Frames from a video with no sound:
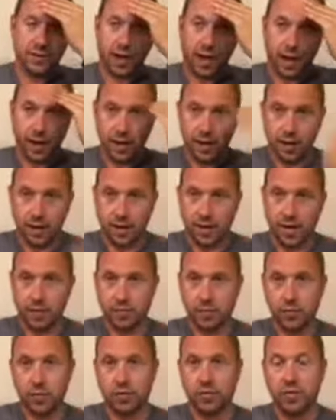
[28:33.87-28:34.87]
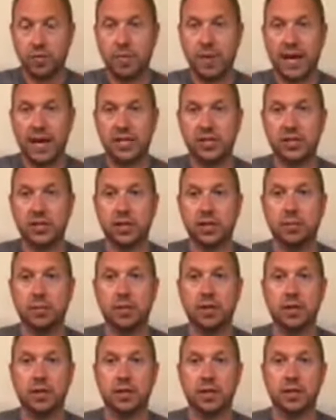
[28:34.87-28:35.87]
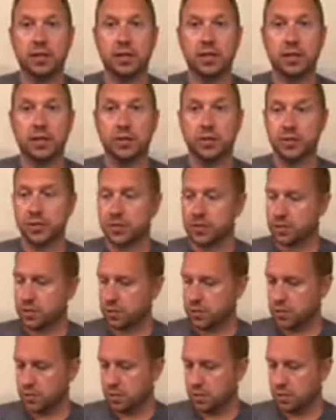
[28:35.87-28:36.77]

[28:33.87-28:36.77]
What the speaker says: I never would have imagined in a million years.